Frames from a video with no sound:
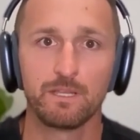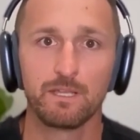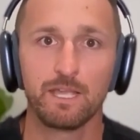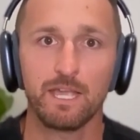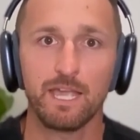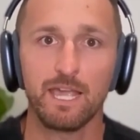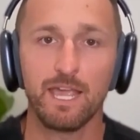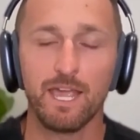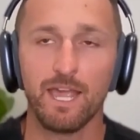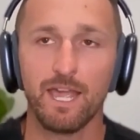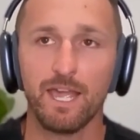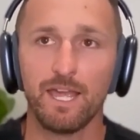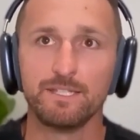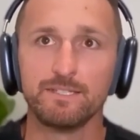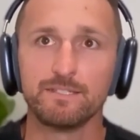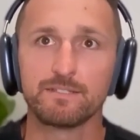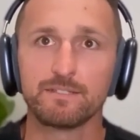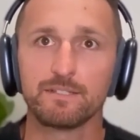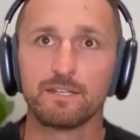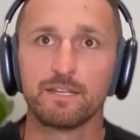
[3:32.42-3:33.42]

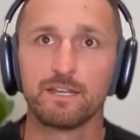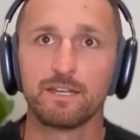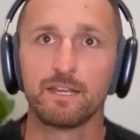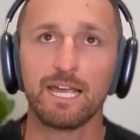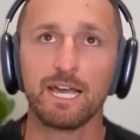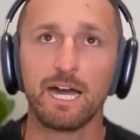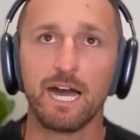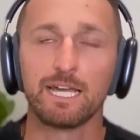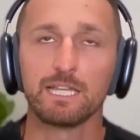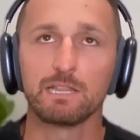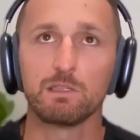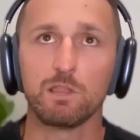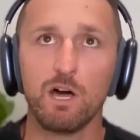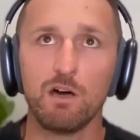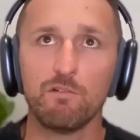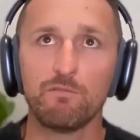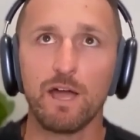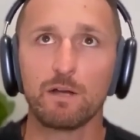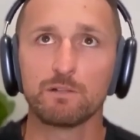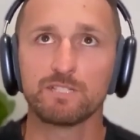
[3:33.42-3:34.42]
And I
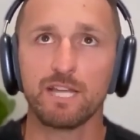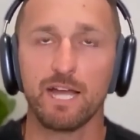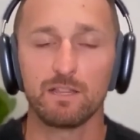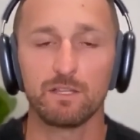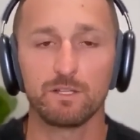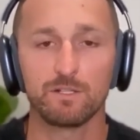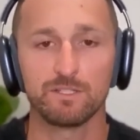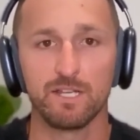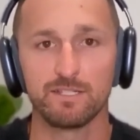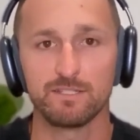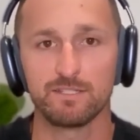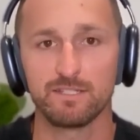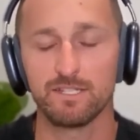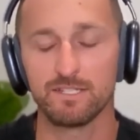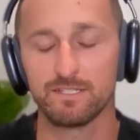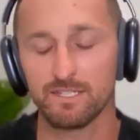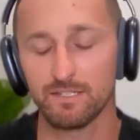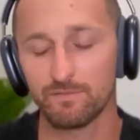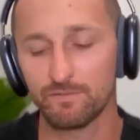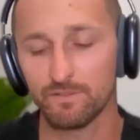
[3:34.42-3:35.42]
love how Tyler does
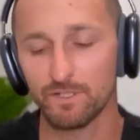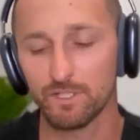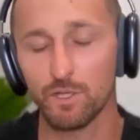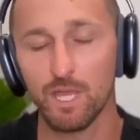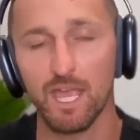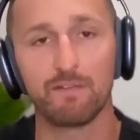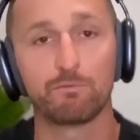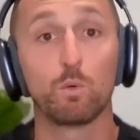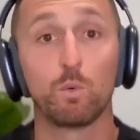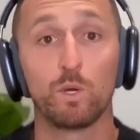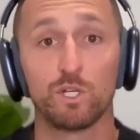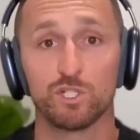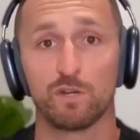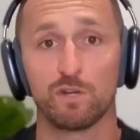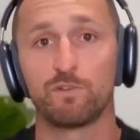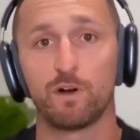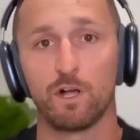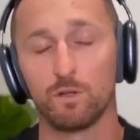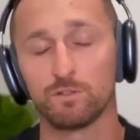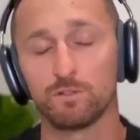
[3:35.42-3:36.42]
this. If everyone should
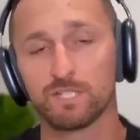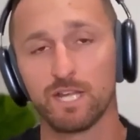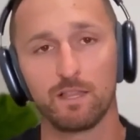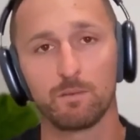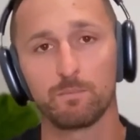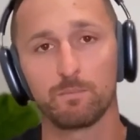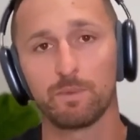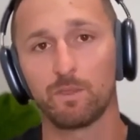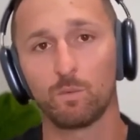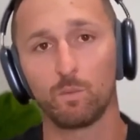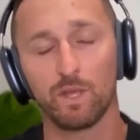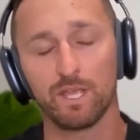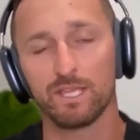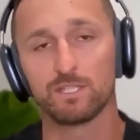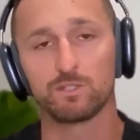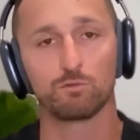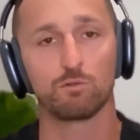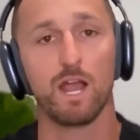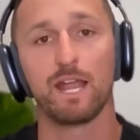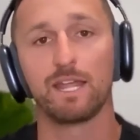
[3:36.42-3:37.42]
follow Tyler, by the way,
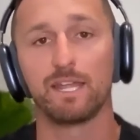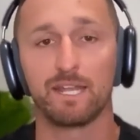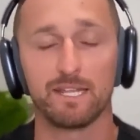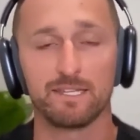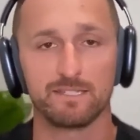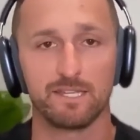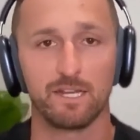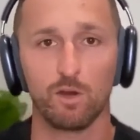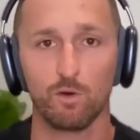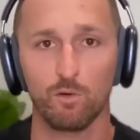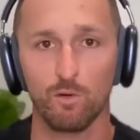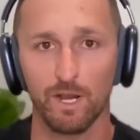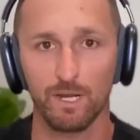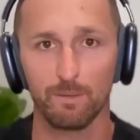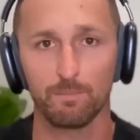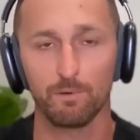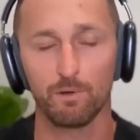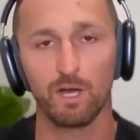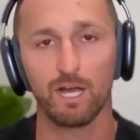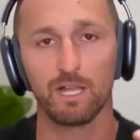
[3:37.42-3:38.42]
his writing is
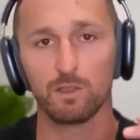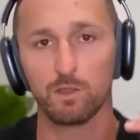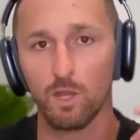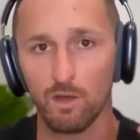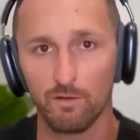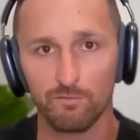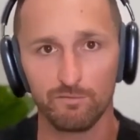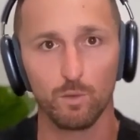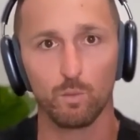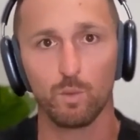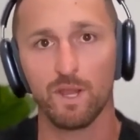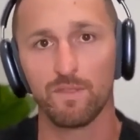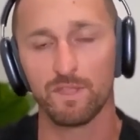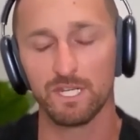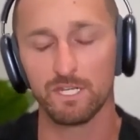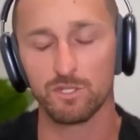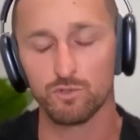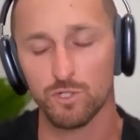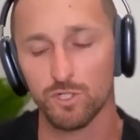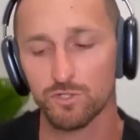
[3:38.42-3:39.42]
incredible. I love the way that
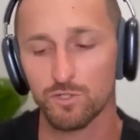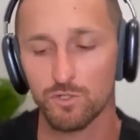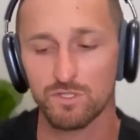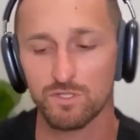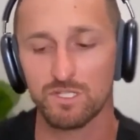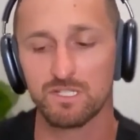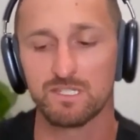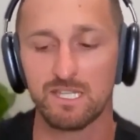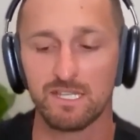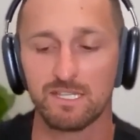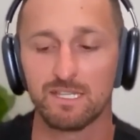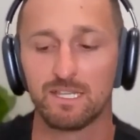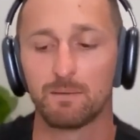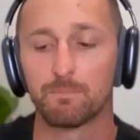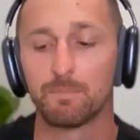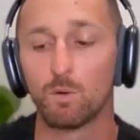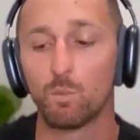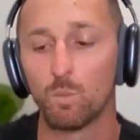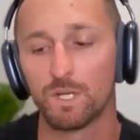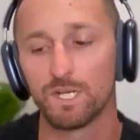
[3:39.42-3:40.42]
he structures his thinking.
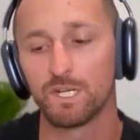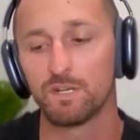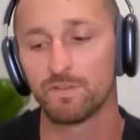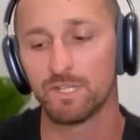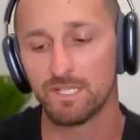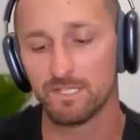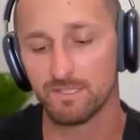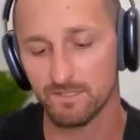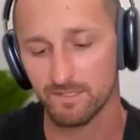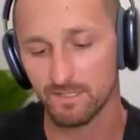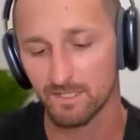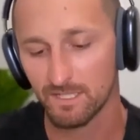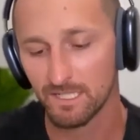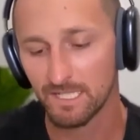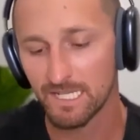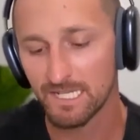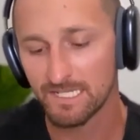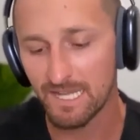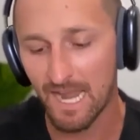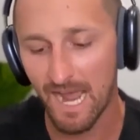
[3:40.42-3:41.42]
But one of his
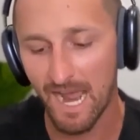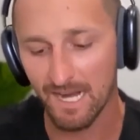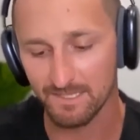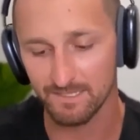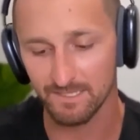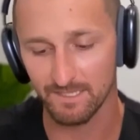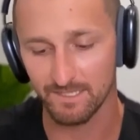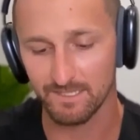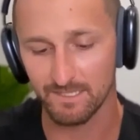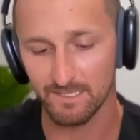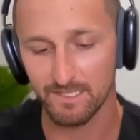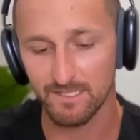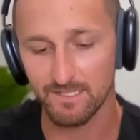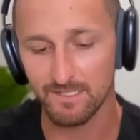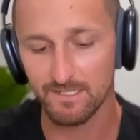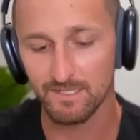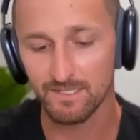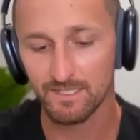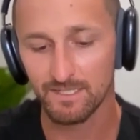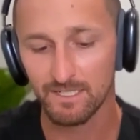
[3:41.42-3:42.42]
tactics
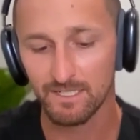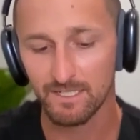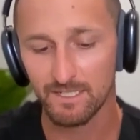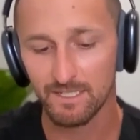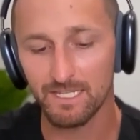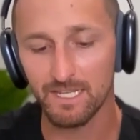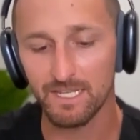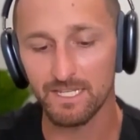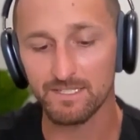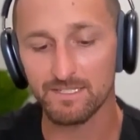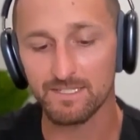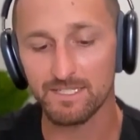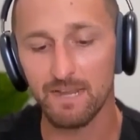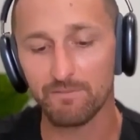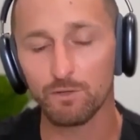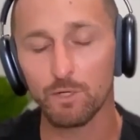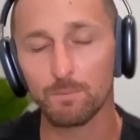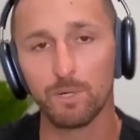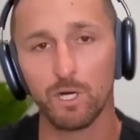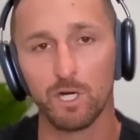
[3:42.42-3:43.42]
is he's
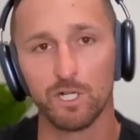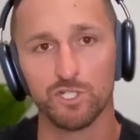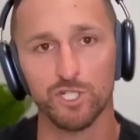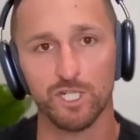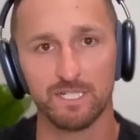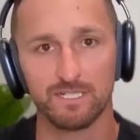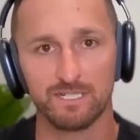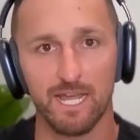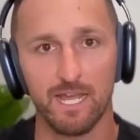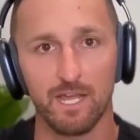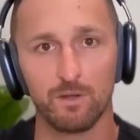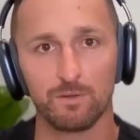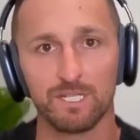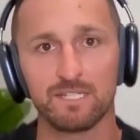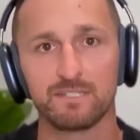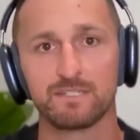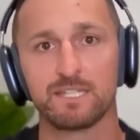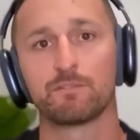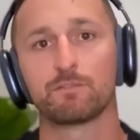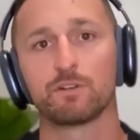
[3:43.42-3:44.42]
never punching down.
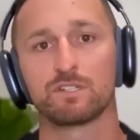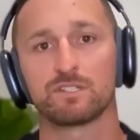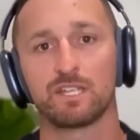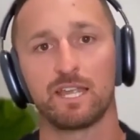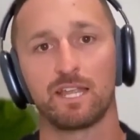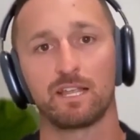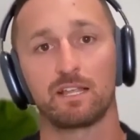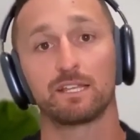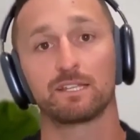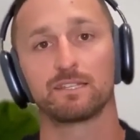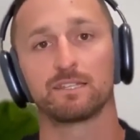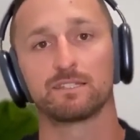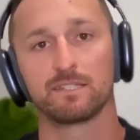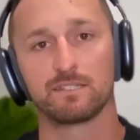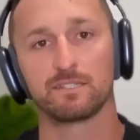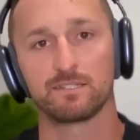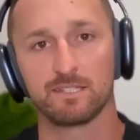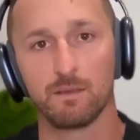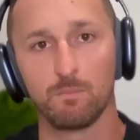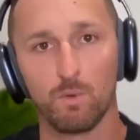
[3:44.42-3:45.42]
He's never saying like, this
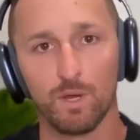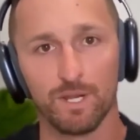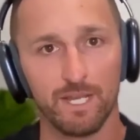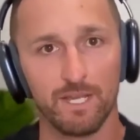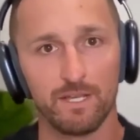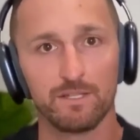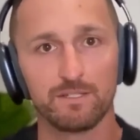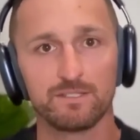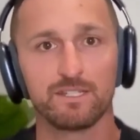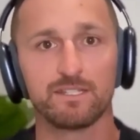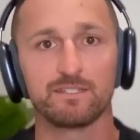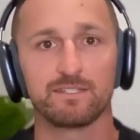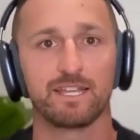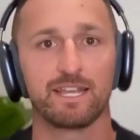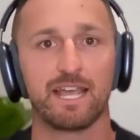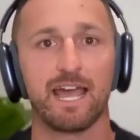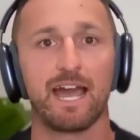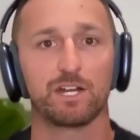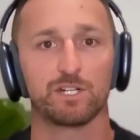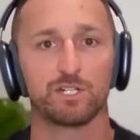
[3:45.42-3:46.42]
is someone else. He's like
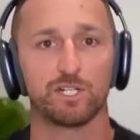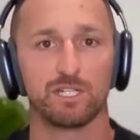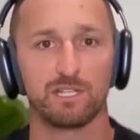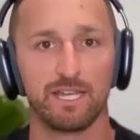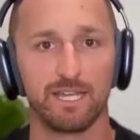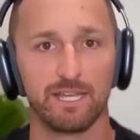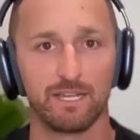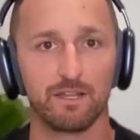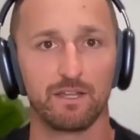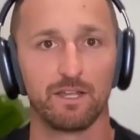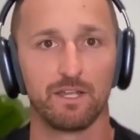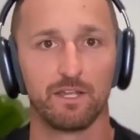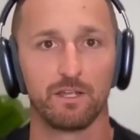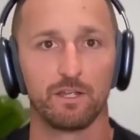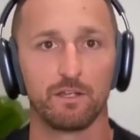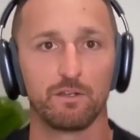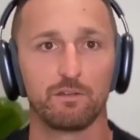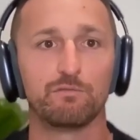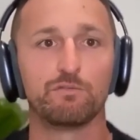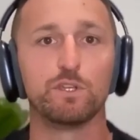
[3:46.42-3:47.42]
actually like
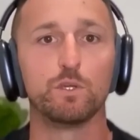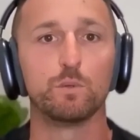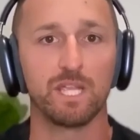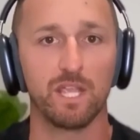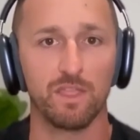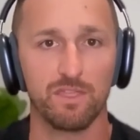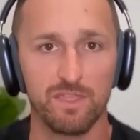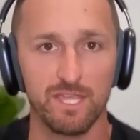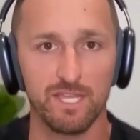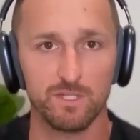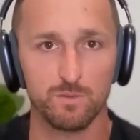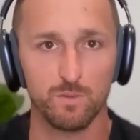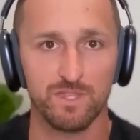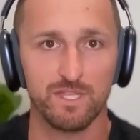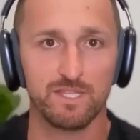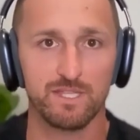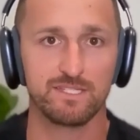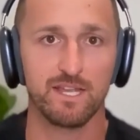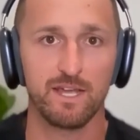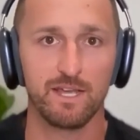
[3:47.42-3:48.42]
viewing things with
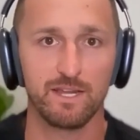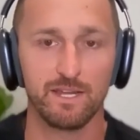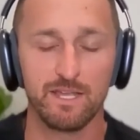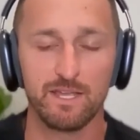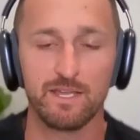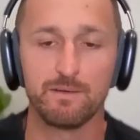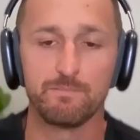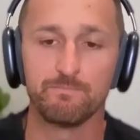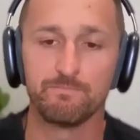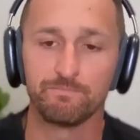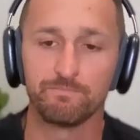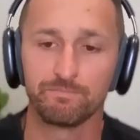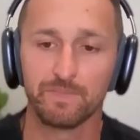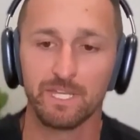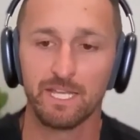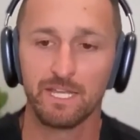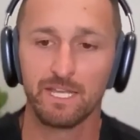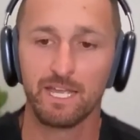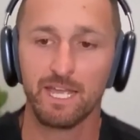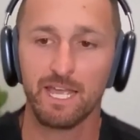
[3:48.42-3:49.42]
inside him.
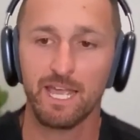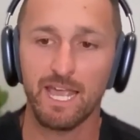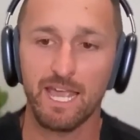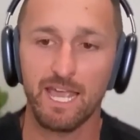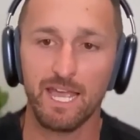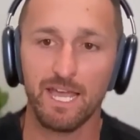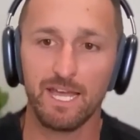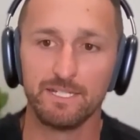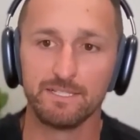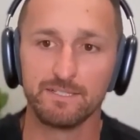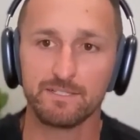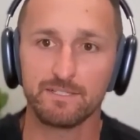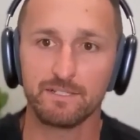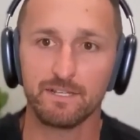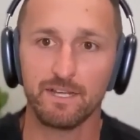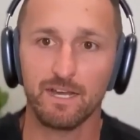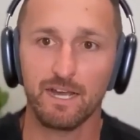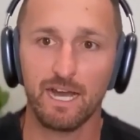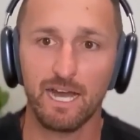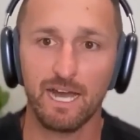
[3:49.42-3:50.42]
And
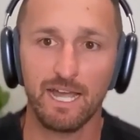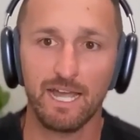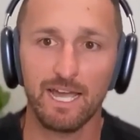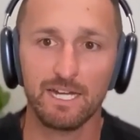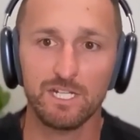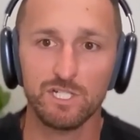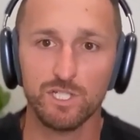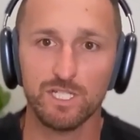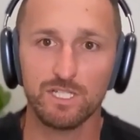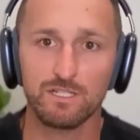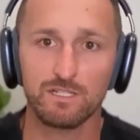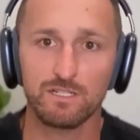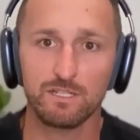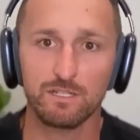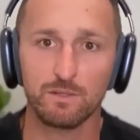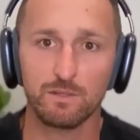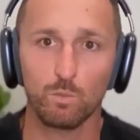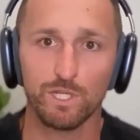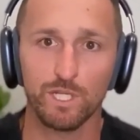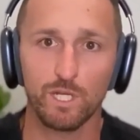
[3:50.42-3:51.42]
I actually,
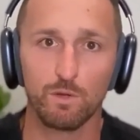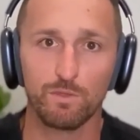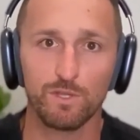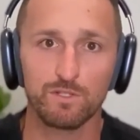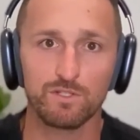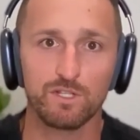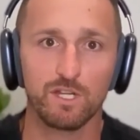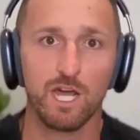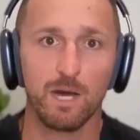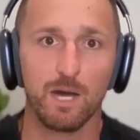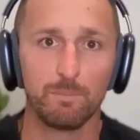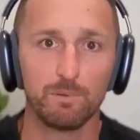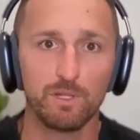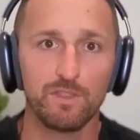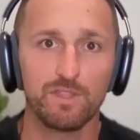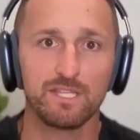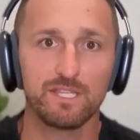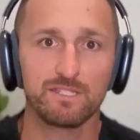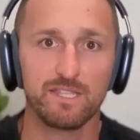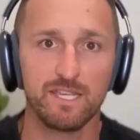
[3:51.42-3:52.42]
there's a couple of
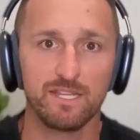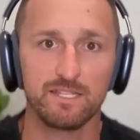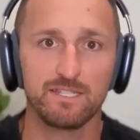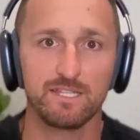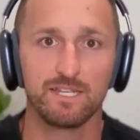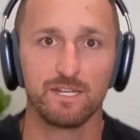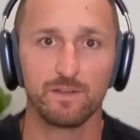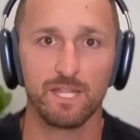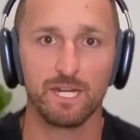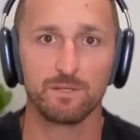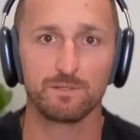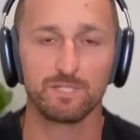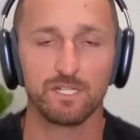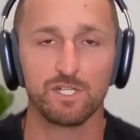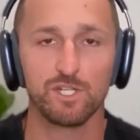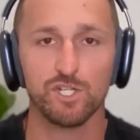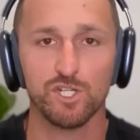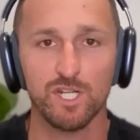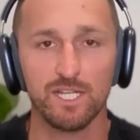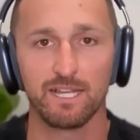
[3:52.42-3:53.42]
these things in here that I was like,
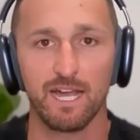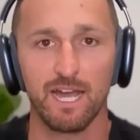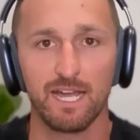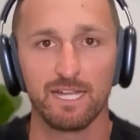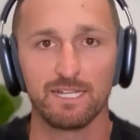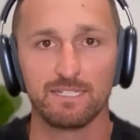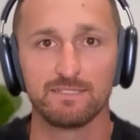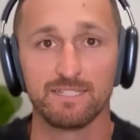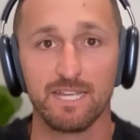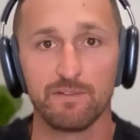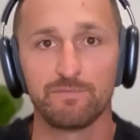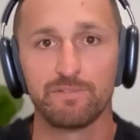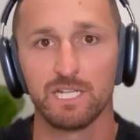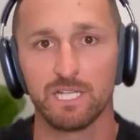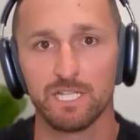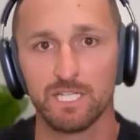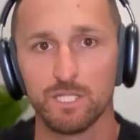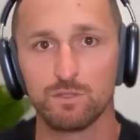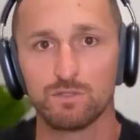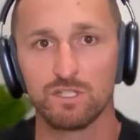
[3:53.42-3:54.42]
shit, I
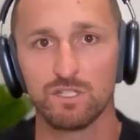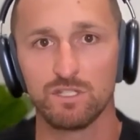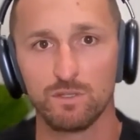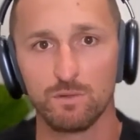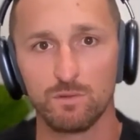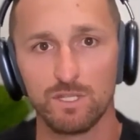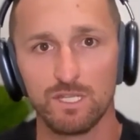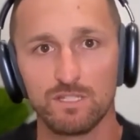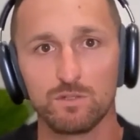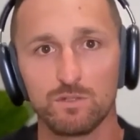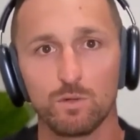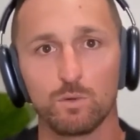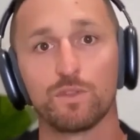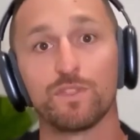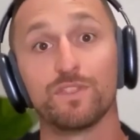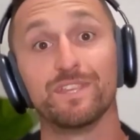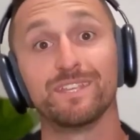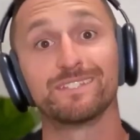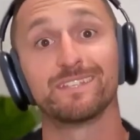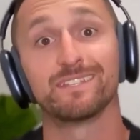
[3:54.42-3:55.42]
definitely used to do this, or
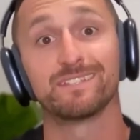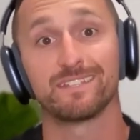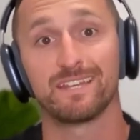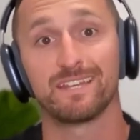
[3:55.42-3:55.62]
this is an